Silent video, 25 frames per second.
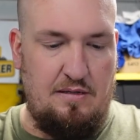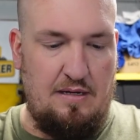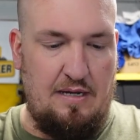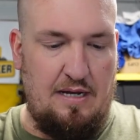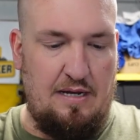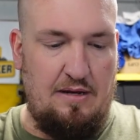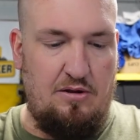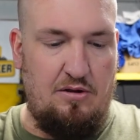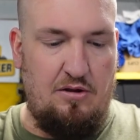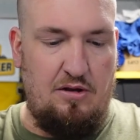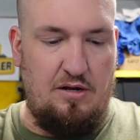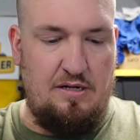
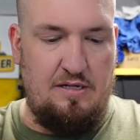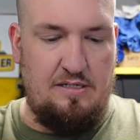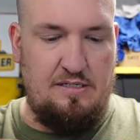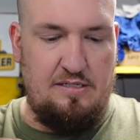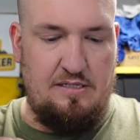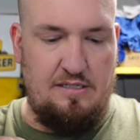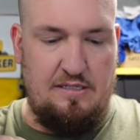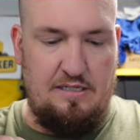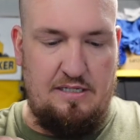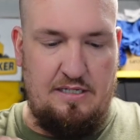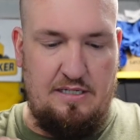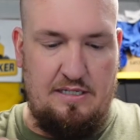I
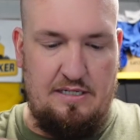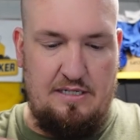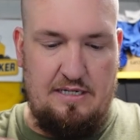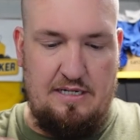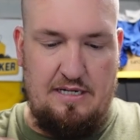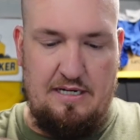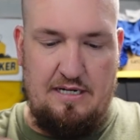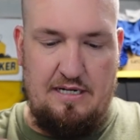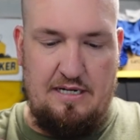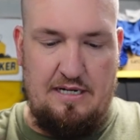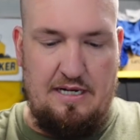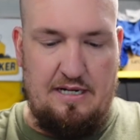honestly,
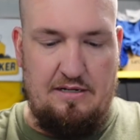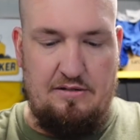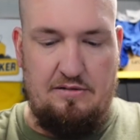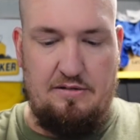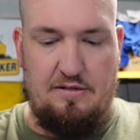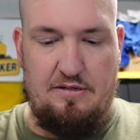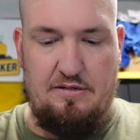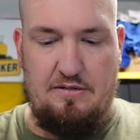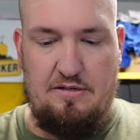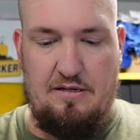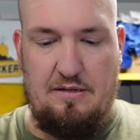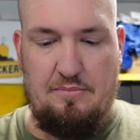I don't
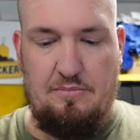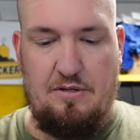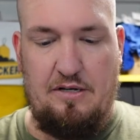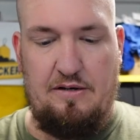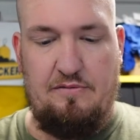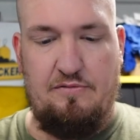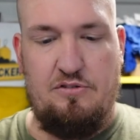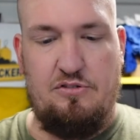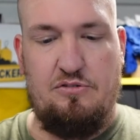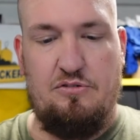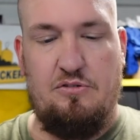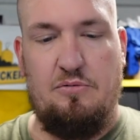know. I'm not
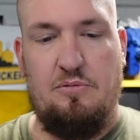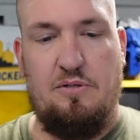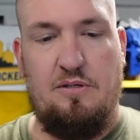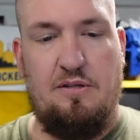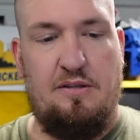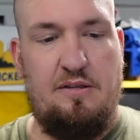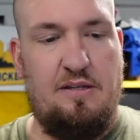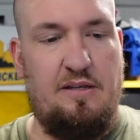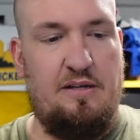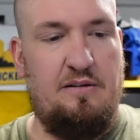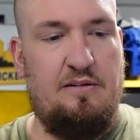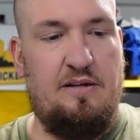even sure what to
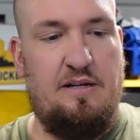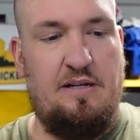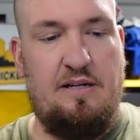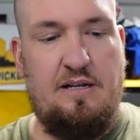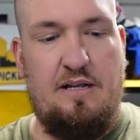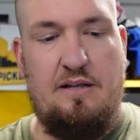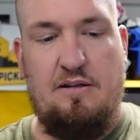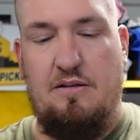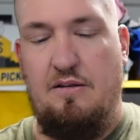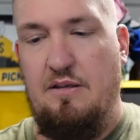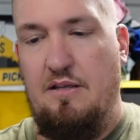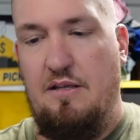think right
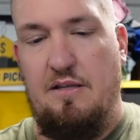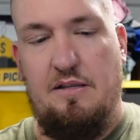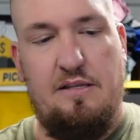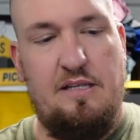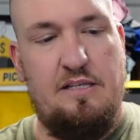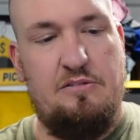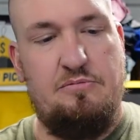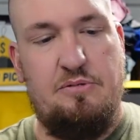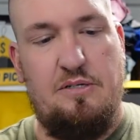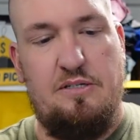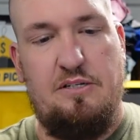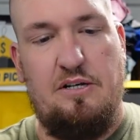now.
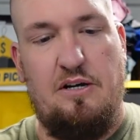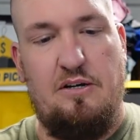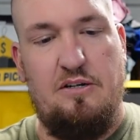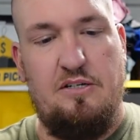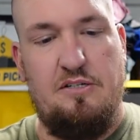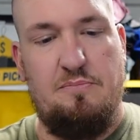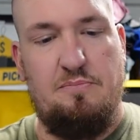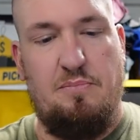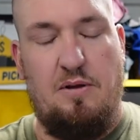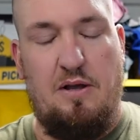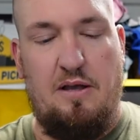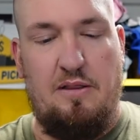This return
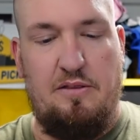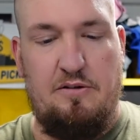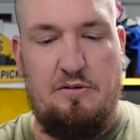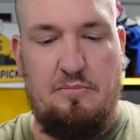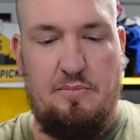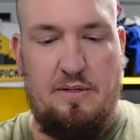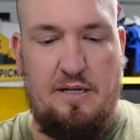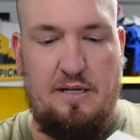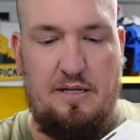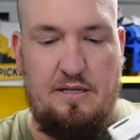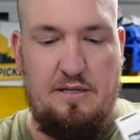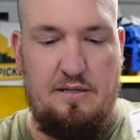has bothered
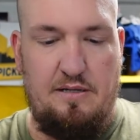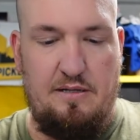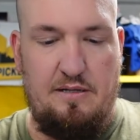me.